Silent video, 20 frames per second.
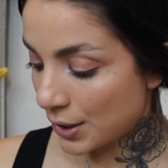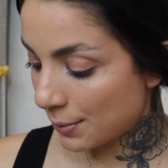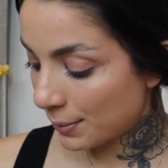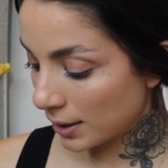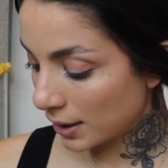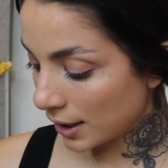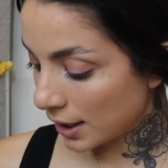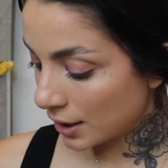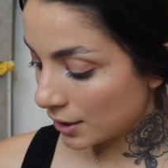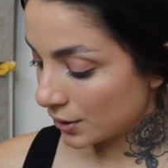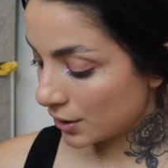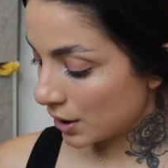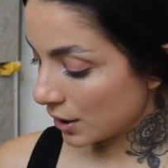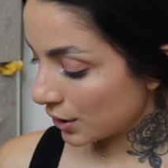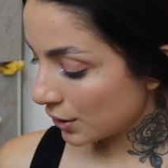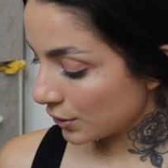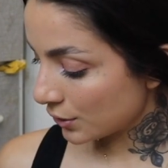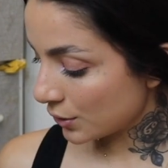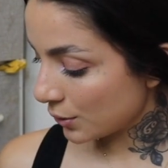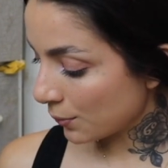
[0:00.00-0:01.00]
I'm going to
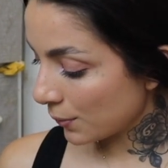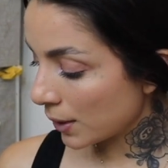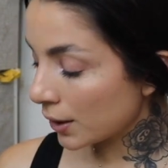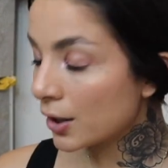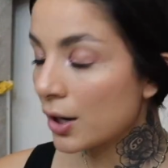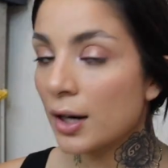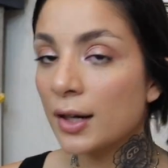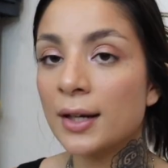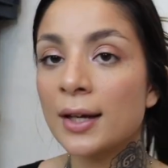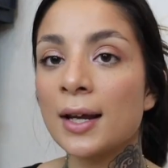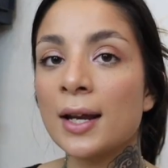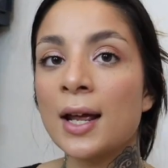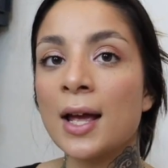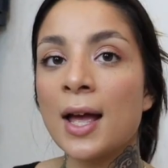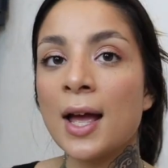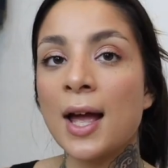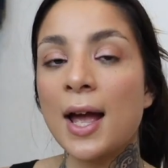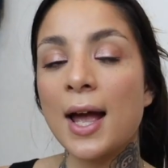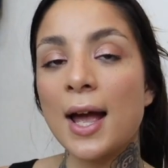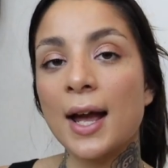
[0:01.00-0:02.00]
continue to work on it.
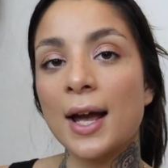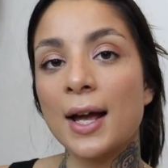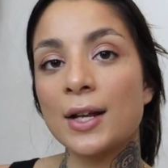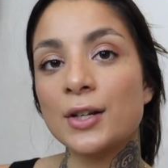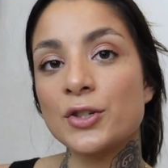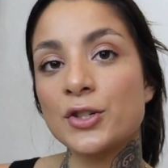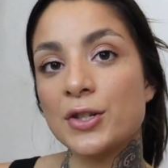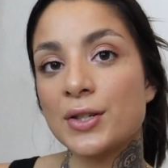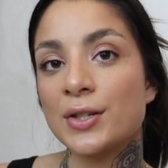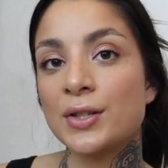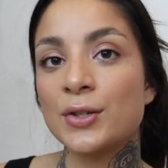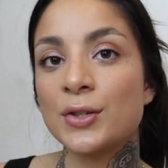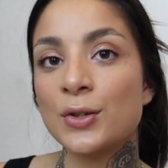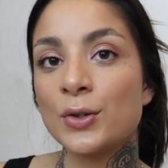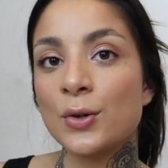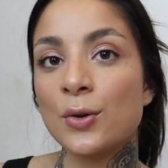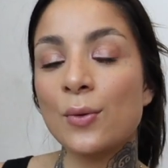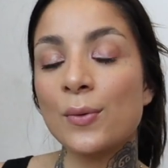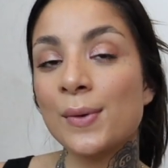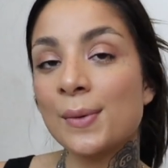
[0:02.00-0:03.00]
And just
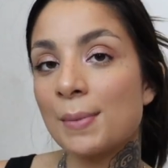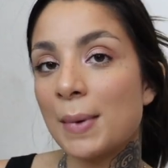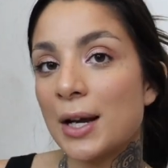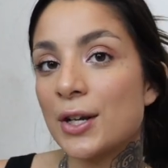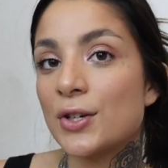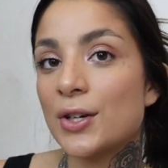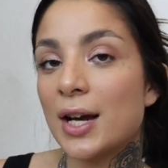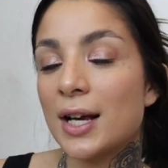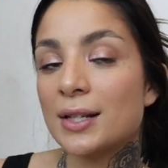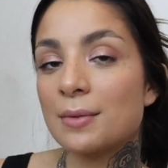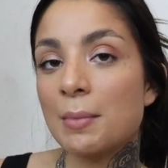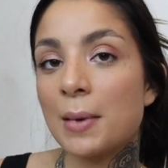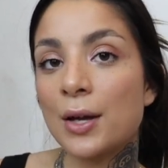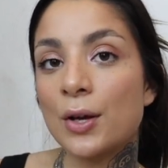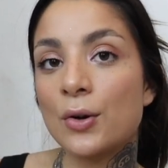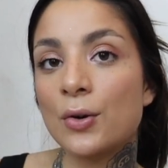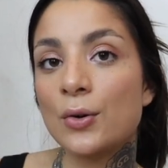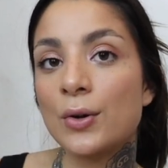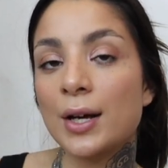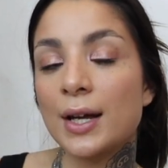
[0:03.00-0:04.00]
to remind you guys, my
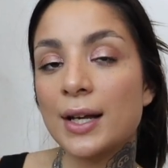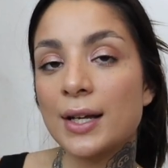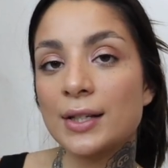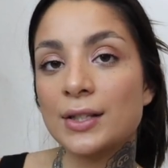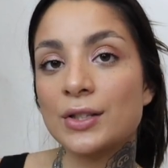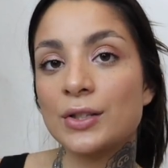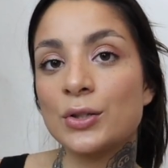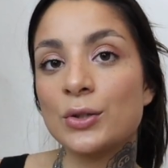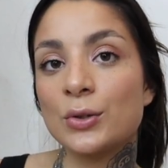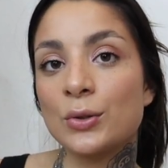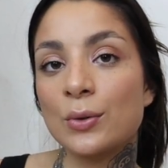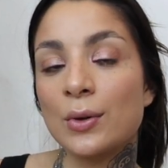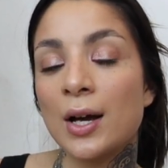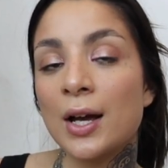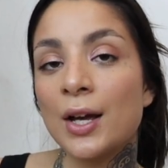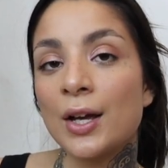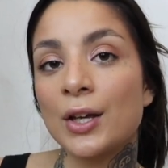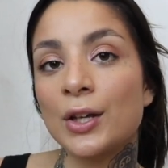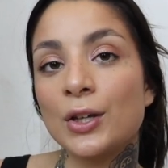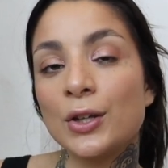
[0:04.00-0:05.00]
goal is to
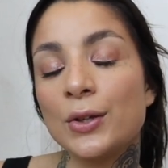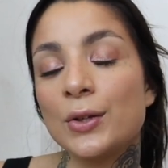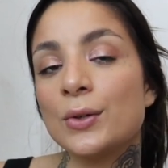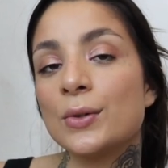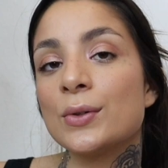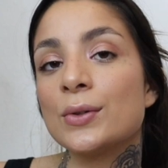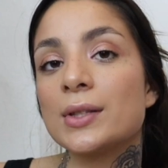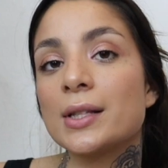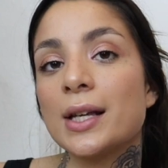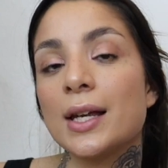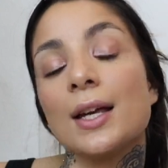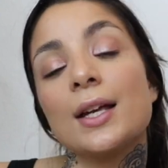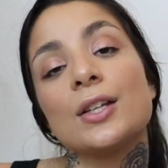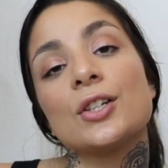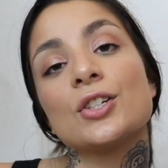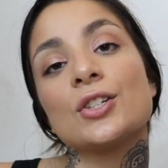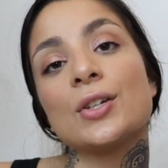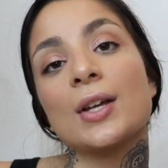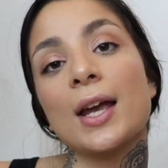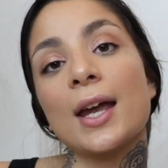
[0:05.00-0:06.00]
use
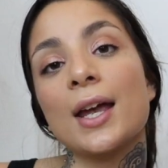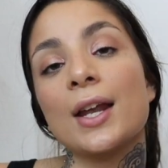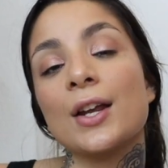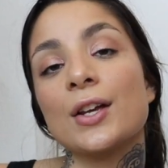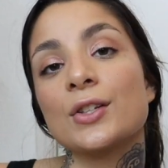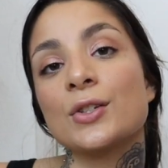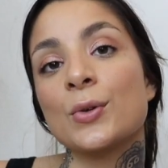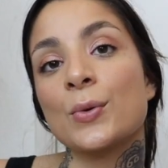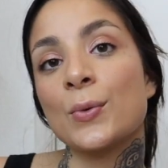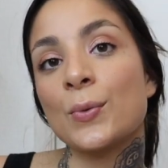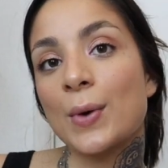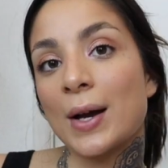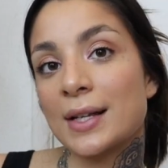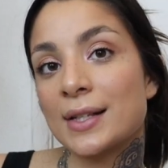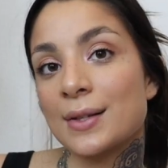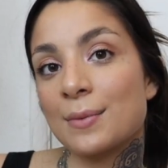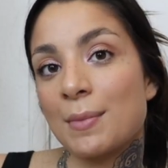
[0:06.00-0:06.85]
each shade twice a